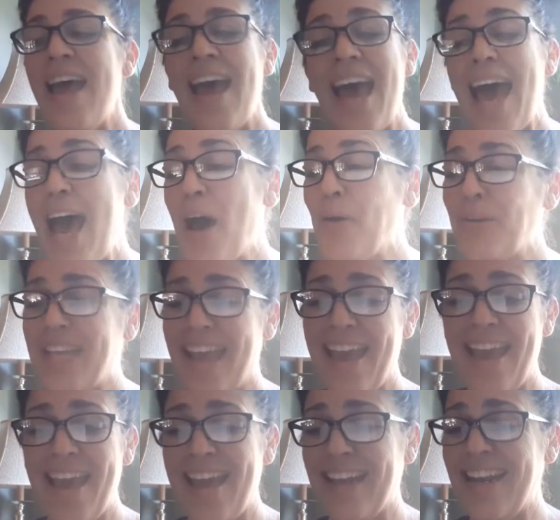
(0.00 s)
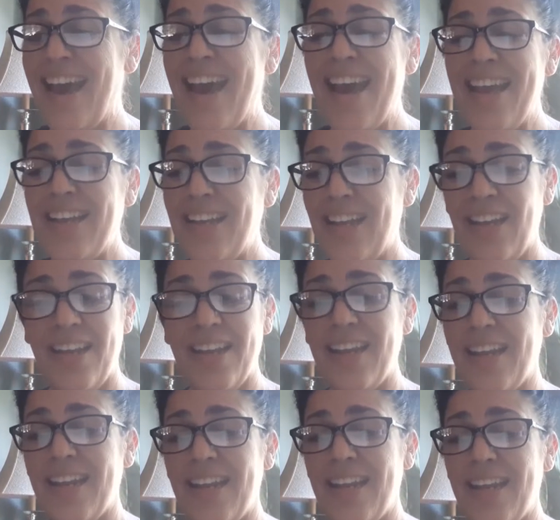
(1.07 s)
how can I
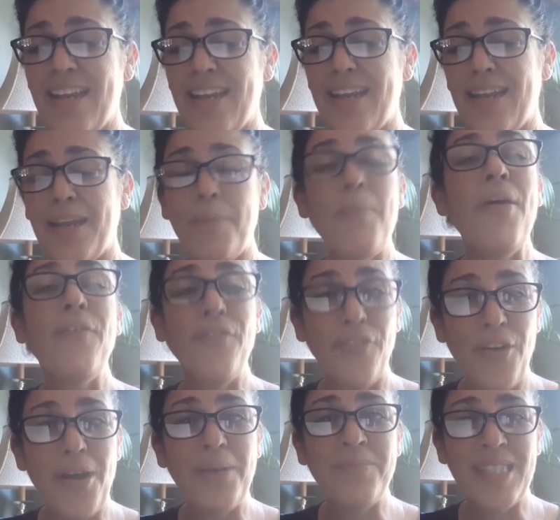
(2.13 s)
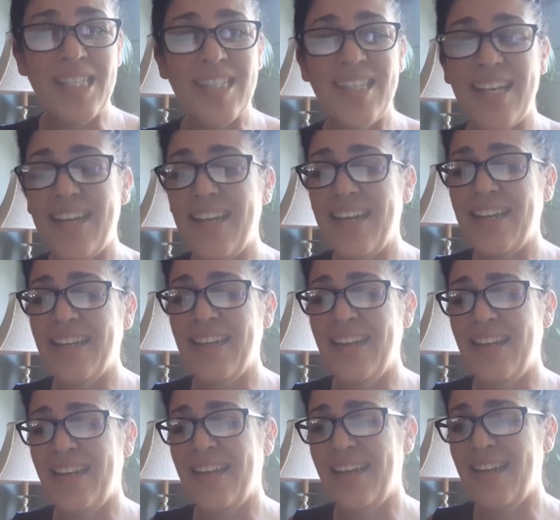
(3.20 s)
keep from
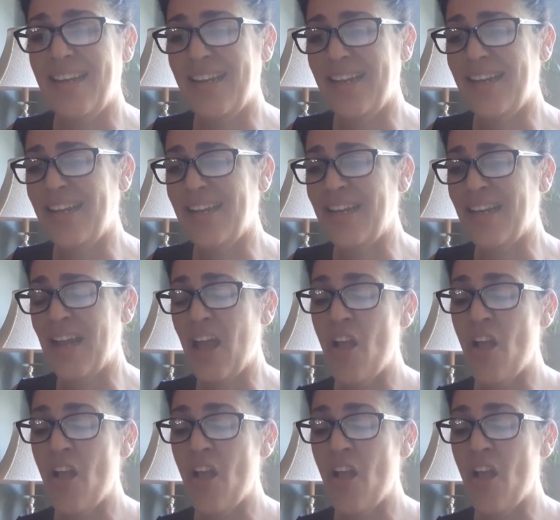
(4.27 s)
singing?